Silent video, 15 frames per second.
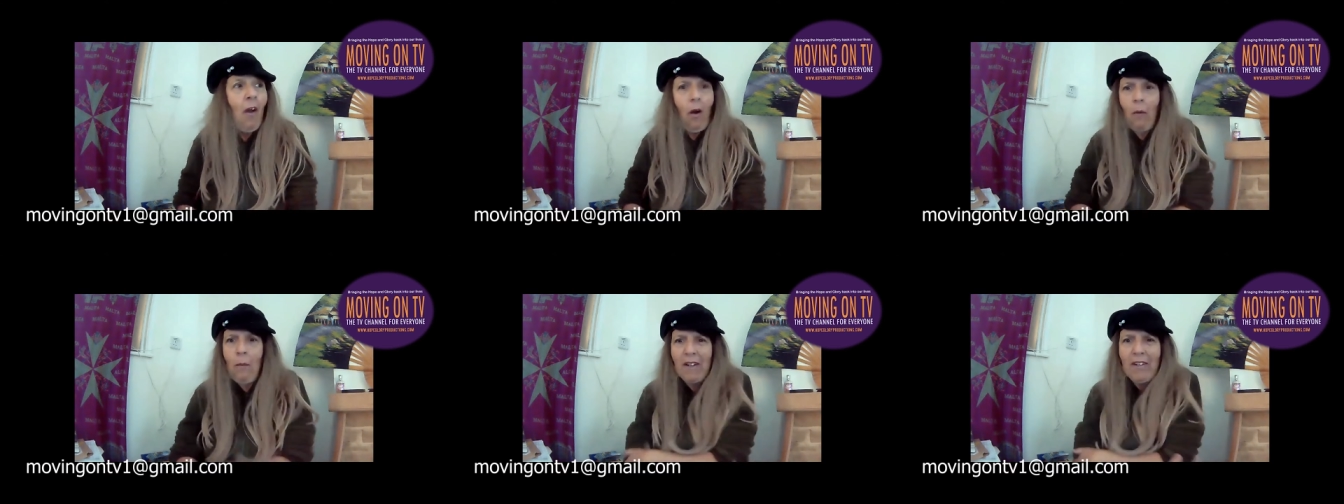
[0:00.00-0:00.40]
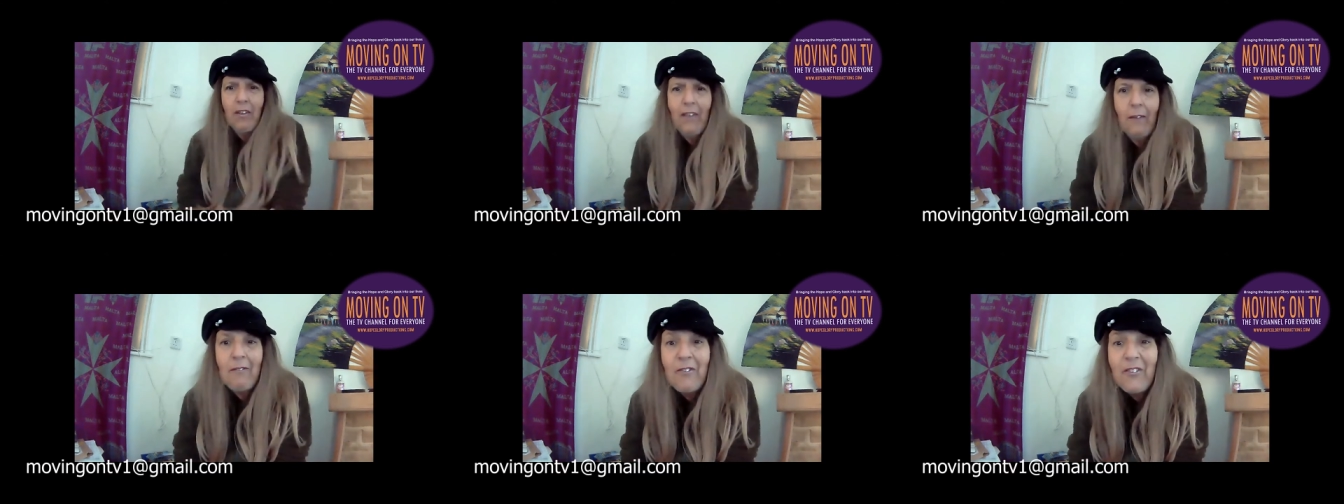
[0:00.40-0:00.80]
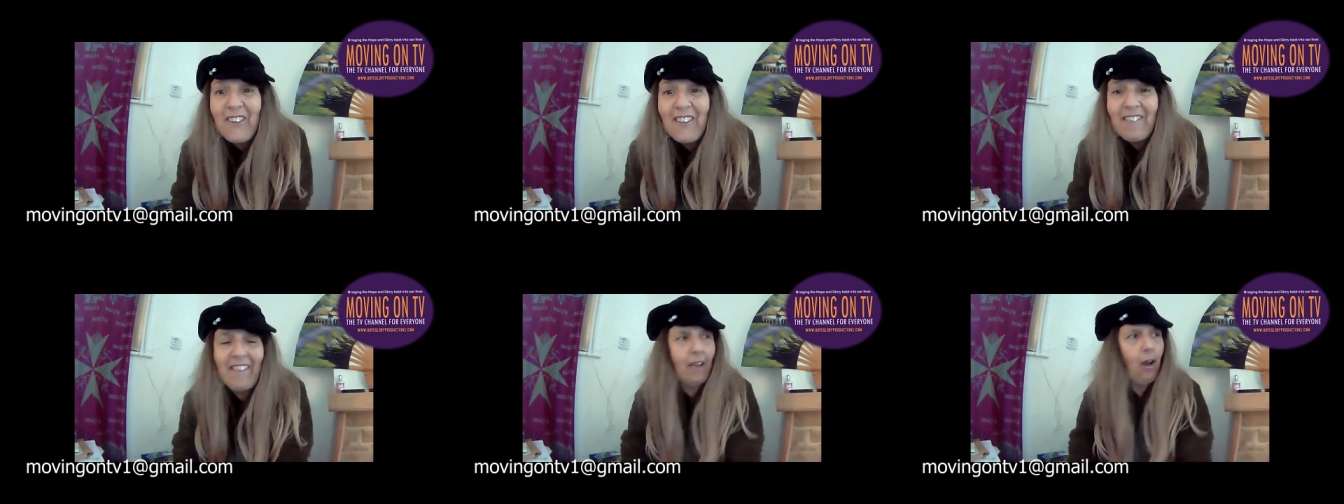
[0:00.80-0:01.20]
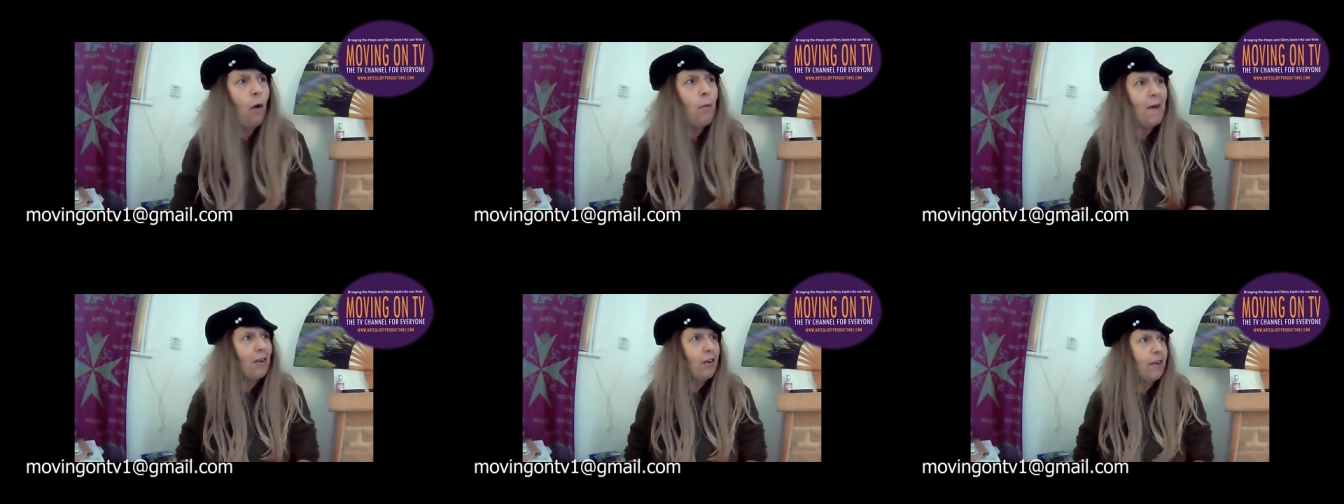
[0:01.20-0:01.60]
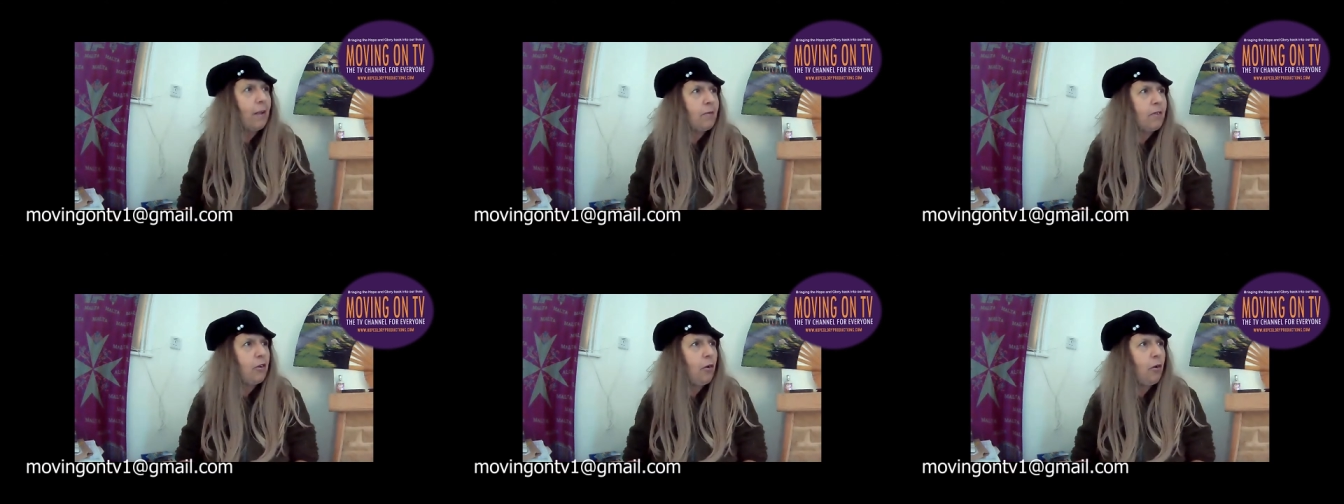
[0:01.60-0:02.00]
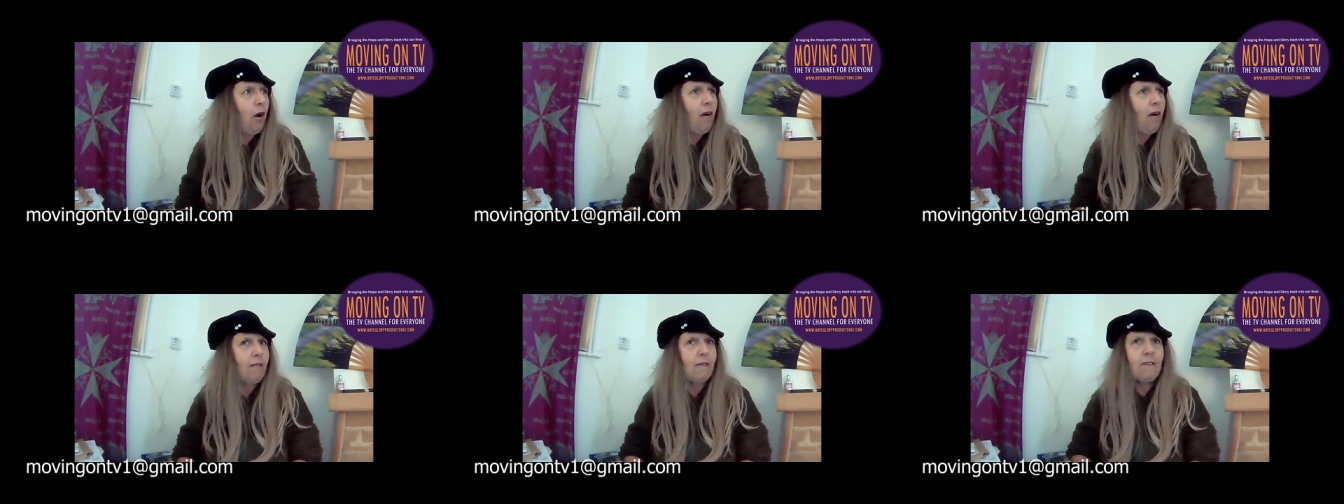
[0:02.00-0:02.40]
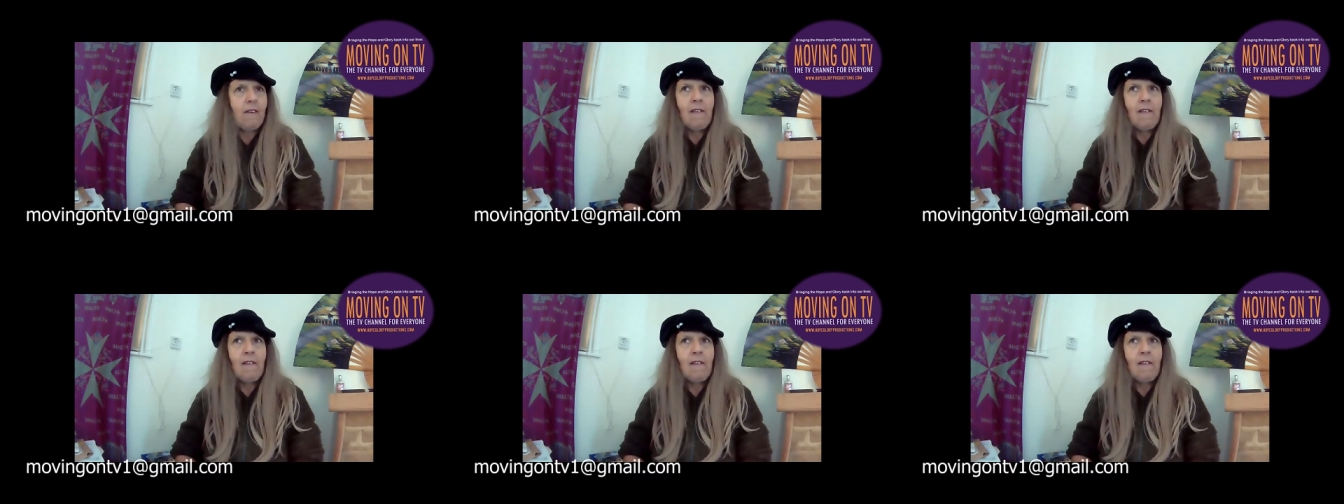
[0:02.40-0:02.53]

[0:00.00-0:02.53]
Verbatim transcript: Oh my God, I'm freezing. Oh my God, I'm too hot.